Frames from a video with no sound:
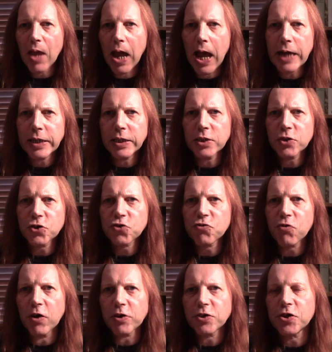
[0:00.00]
adding
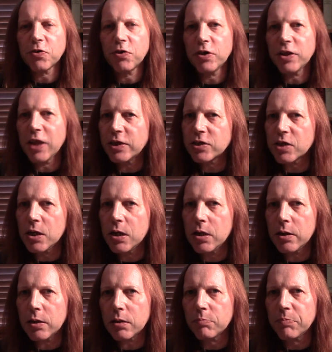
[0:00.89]
structure, and there's a
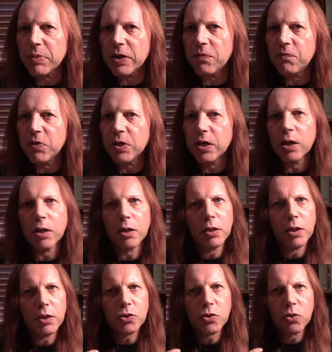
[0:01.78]
little bit of vanilla,
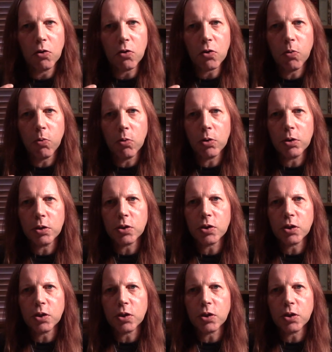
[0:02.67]
and it's not quite